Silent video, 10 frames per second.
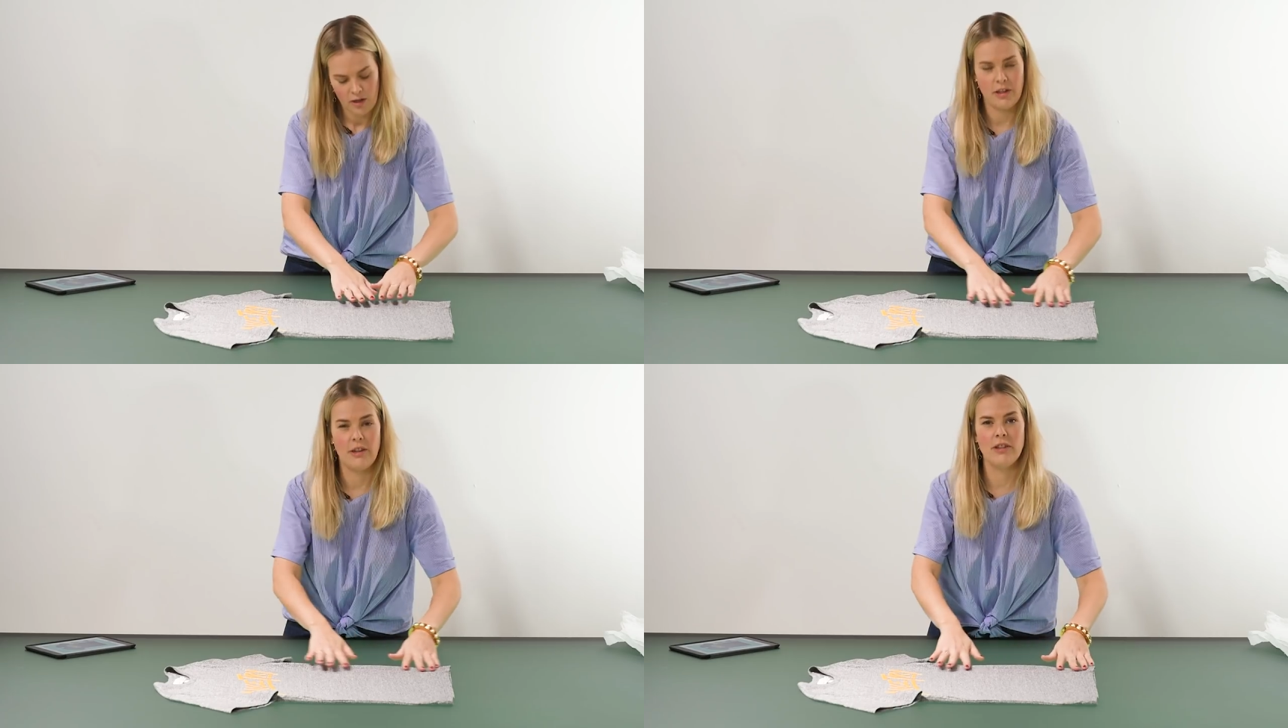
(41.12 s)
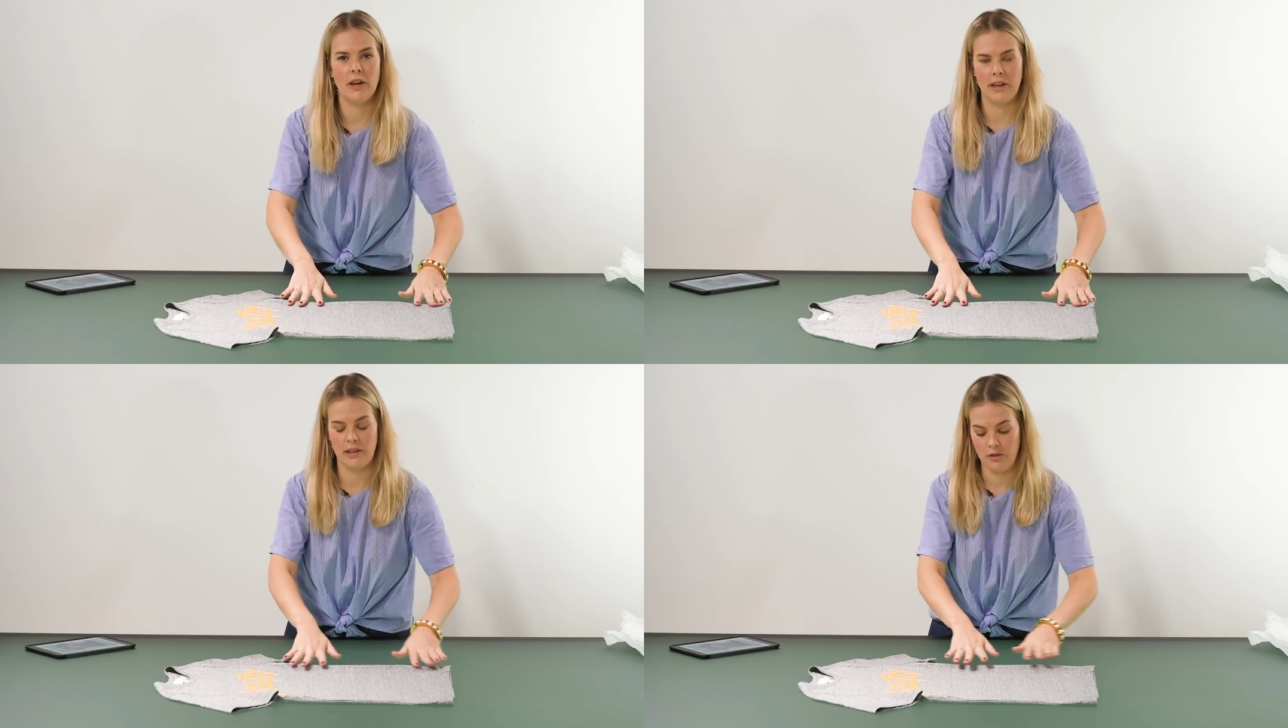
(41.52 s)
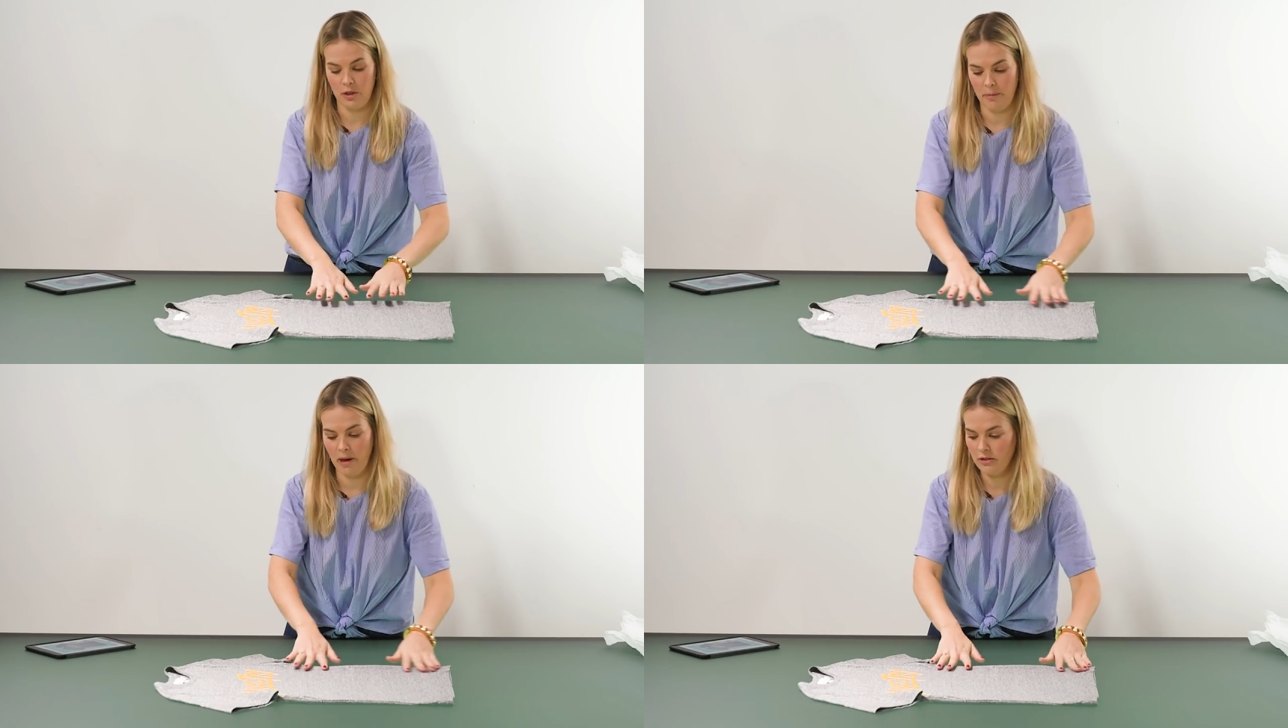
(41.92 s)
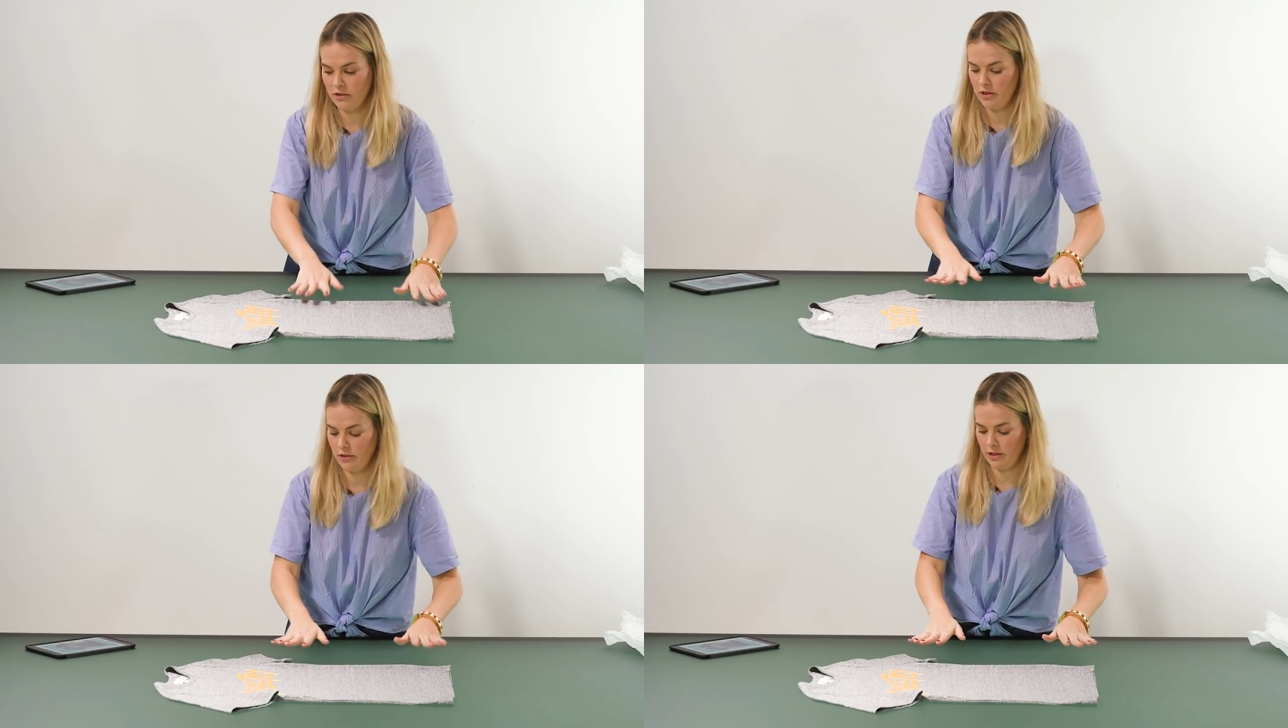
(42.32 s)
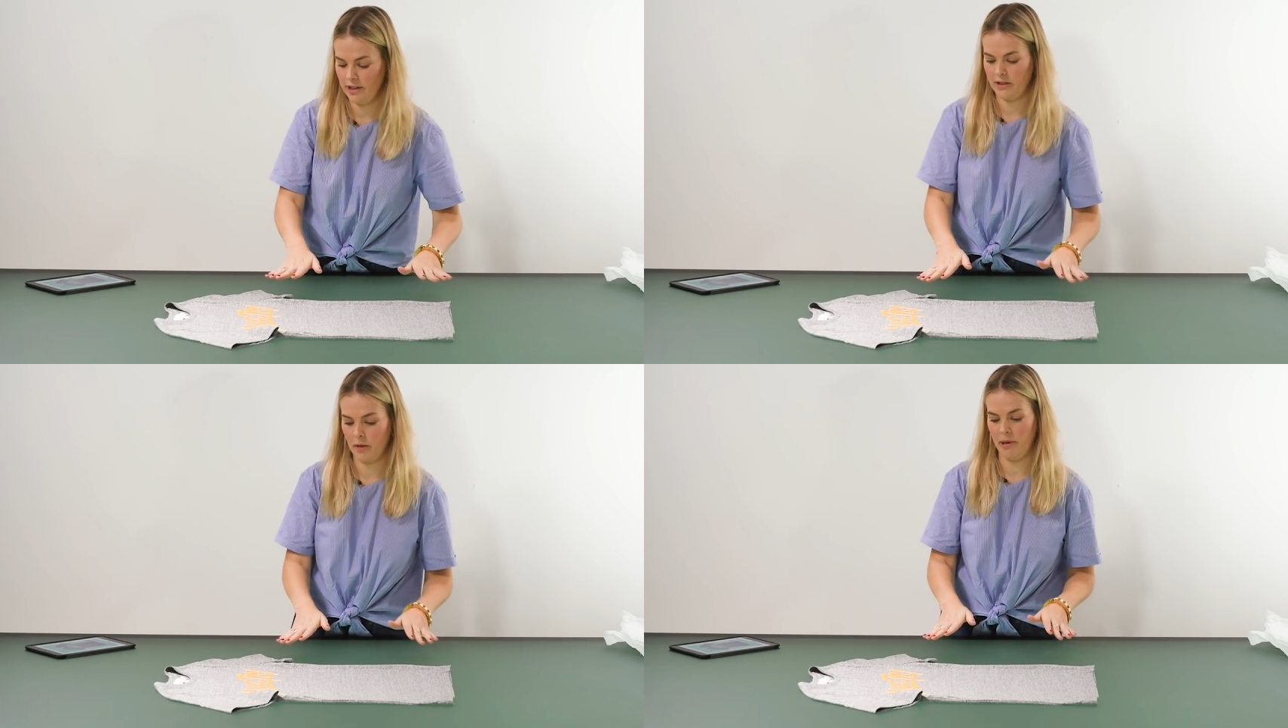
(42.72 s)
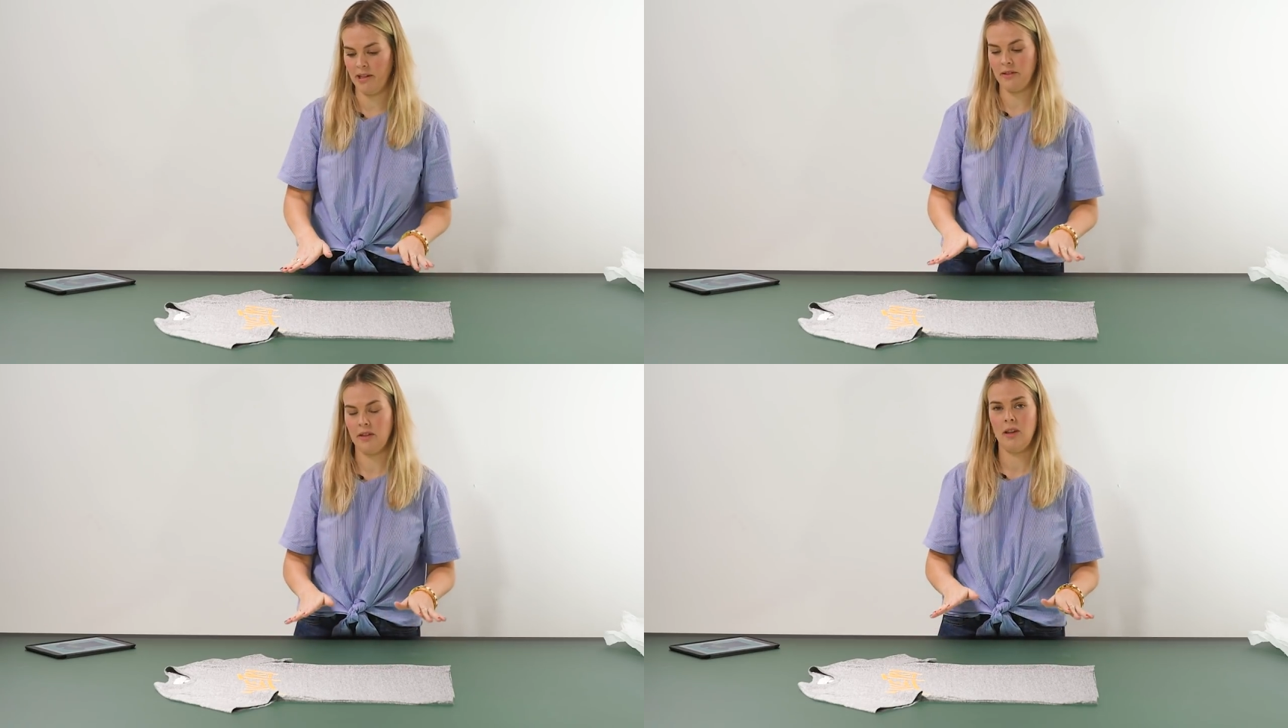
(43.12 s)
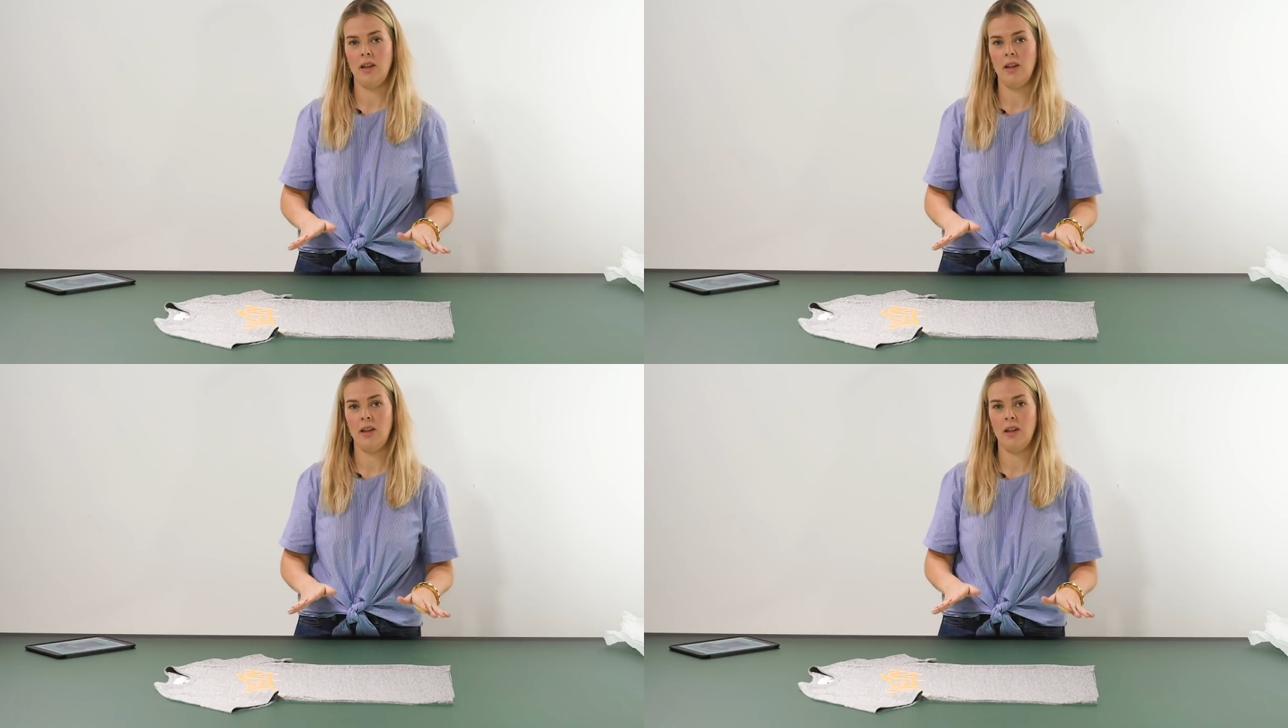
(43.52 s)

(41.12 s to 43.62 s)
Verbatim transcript: Don't tuck it in too much, just a little bit.